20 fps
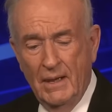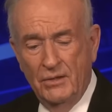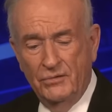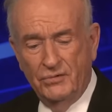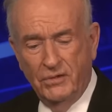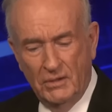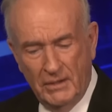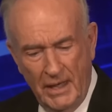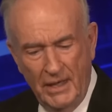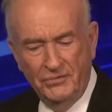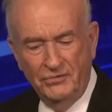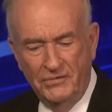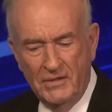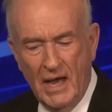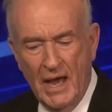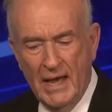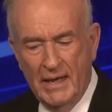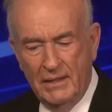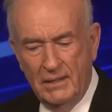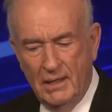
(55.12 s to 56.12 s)
So last
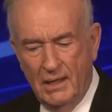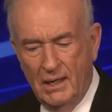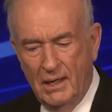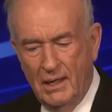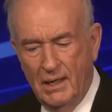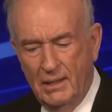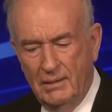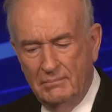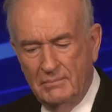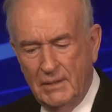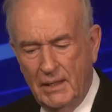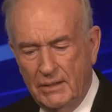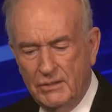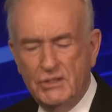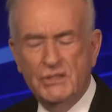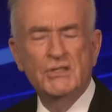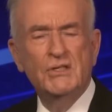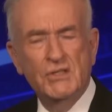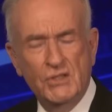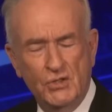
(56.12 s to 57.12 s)
night, um, and
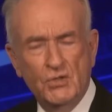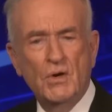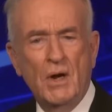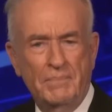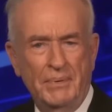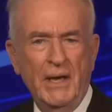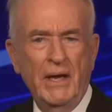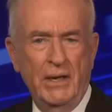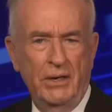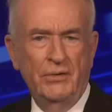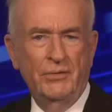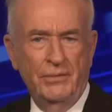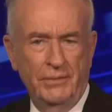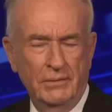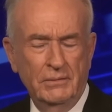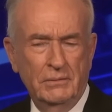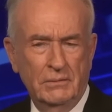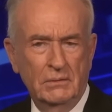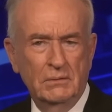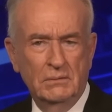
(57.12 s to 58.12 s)
she's a Trump hater.
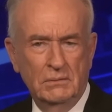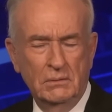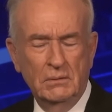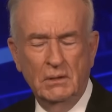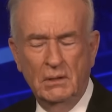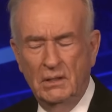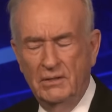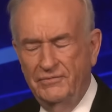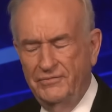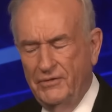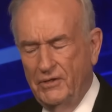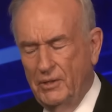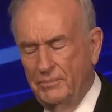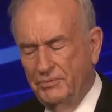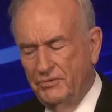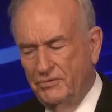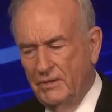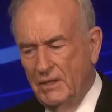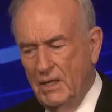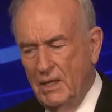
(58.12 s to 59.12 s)
Uh,
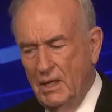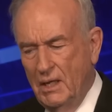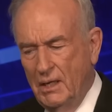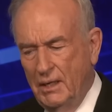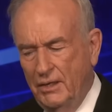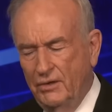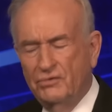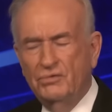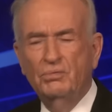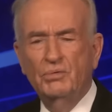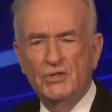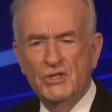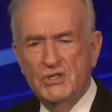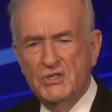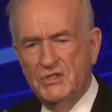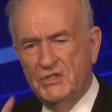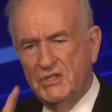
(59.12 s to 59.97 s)
Phillips. Here's what she